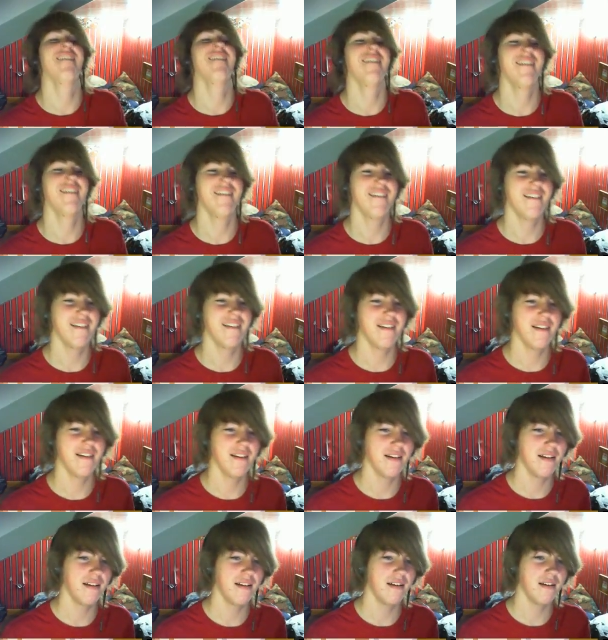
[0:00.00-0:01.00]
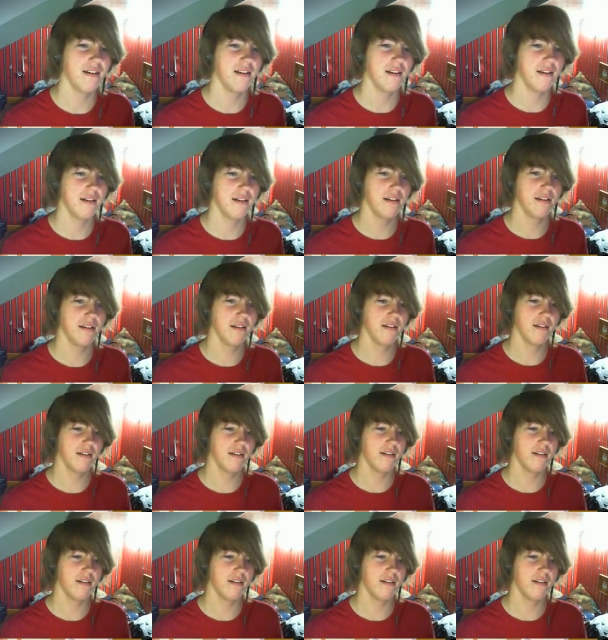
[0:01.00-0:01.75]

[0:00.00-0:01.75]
(no one is talking)